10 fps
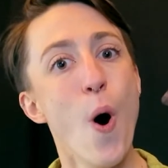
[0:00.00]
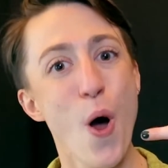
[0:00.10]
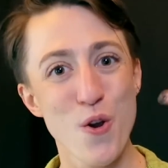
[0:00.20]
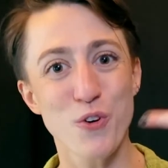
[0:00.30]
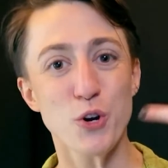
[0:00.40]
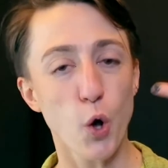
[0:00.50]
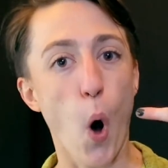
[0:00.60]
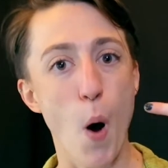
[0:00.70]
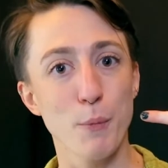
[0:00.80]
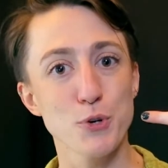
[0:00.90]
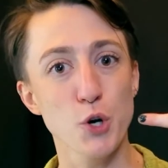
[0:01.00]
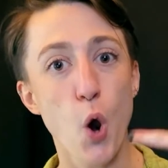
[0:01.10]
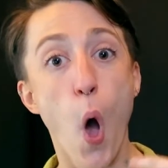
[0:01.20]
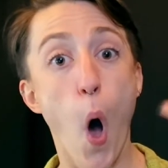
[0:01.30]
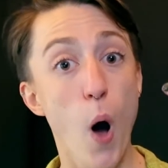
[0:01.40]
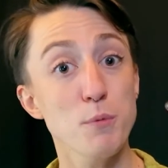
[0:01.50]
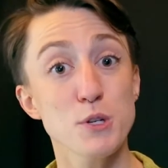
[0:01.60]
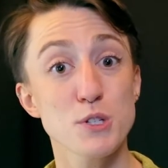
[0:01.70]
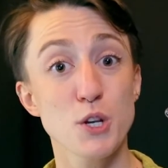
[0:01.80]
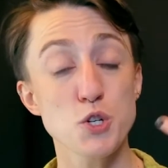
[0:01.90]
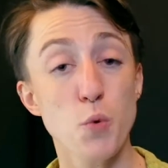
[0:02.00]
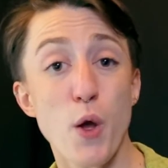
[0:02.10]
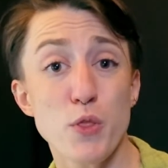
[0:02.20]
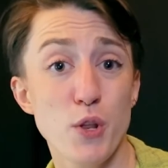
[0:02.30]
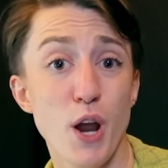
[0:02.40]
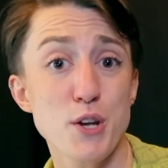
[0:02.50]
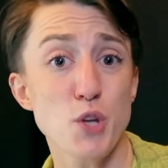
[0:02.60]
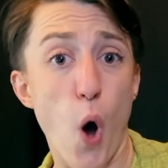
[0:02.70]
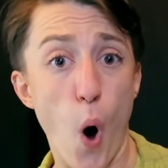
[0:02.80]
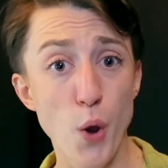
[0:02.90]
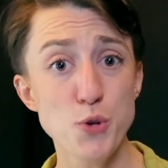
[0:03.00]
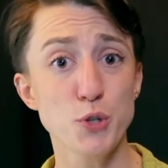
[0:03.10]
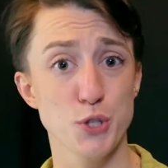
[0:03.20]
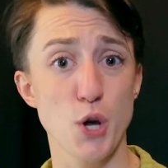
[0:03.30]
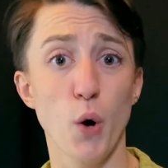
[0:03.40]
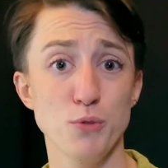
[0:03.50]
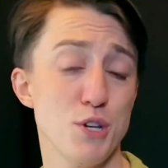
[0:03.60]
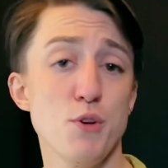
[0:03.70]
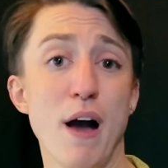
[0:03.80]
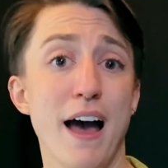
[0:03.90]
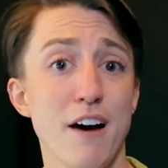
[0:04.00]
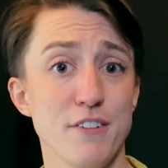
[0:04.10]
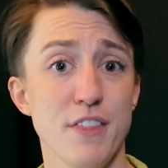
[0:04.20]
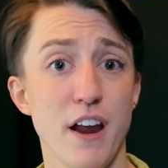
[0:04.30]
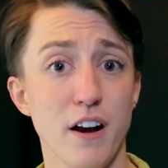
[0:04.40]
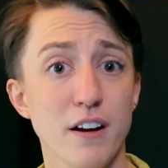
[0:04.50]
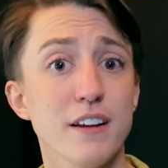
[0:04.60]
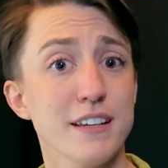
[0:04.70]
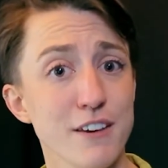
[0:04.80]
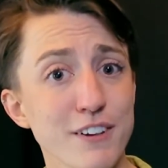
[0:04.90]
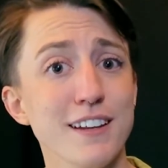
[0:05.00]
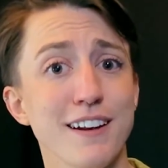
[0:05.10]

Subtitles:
And a vertical embouchure helps accentuate the nice undertones that you have in there, giving it a